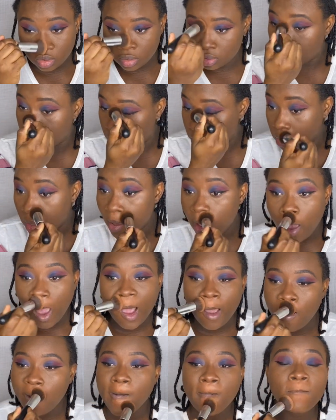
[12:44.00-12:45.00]
at
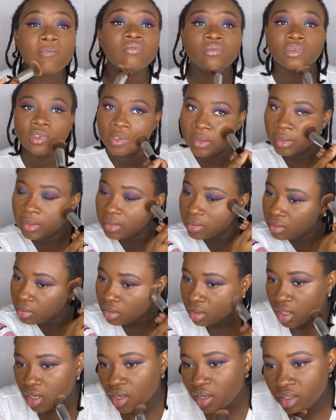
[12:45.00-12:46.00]
all.
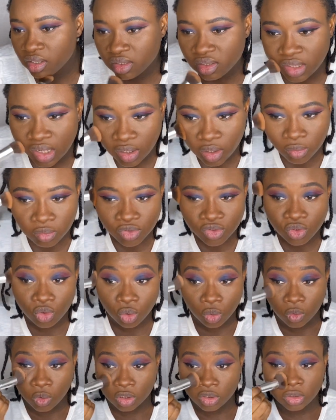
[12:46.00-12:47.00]
Guys, I almost
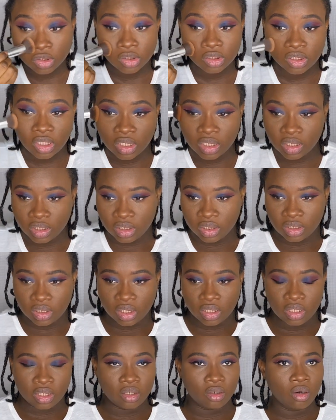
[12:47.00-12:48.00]
don't want to say
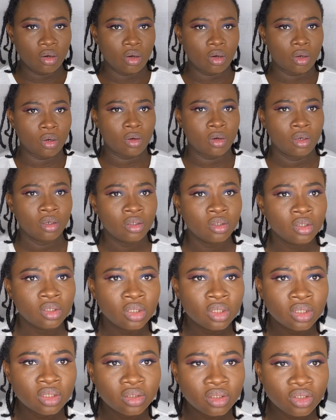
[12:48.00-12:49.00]
anything. Oh,
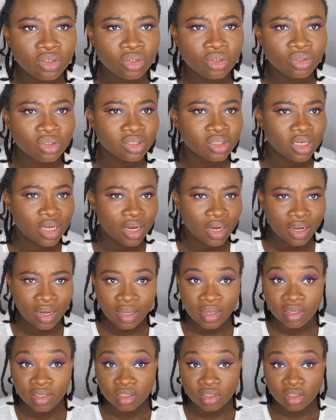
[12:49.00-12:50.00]
this looks
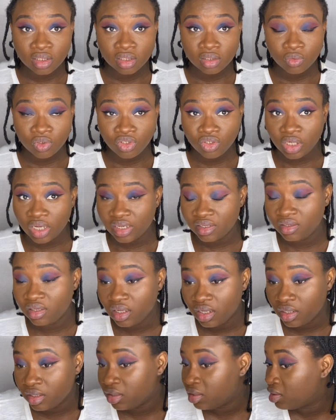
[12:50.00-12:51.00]
nice. What you guys
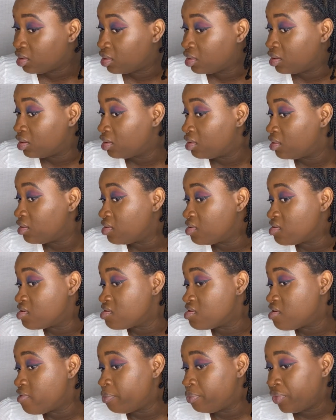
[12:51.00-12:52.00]
think?
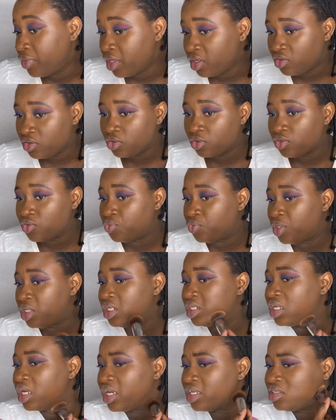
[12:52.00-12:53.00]
This looks
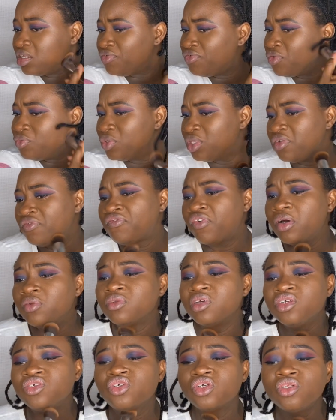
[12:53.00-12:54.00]
really nice, even with the
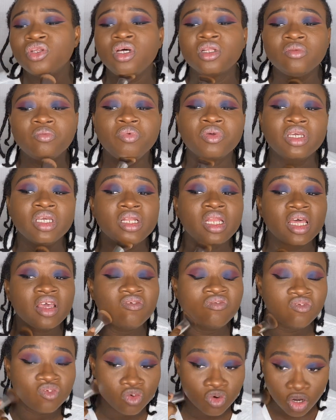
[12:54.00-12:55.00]
foundation not being like
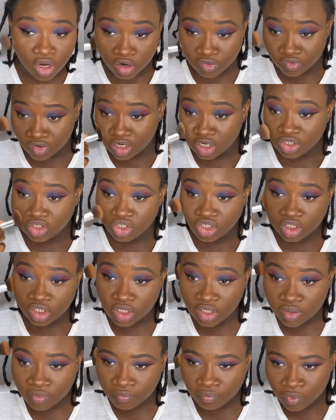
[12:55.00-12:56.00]
full coverage.
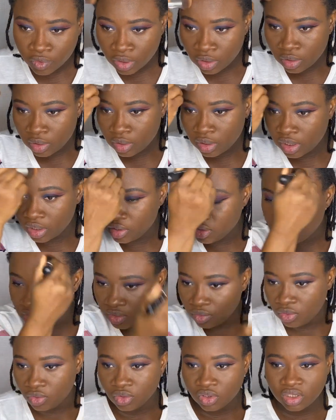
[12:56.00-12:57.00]
Like, it
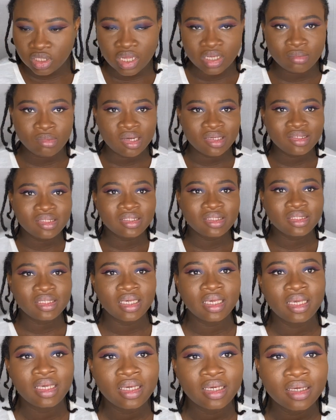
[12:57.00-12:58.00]
still looks like my
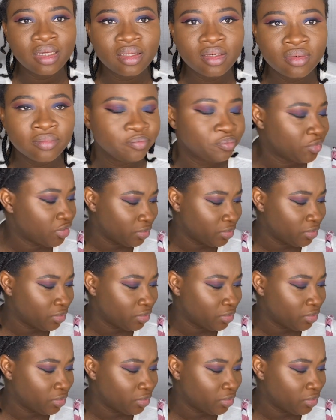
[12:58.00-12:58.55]
skin.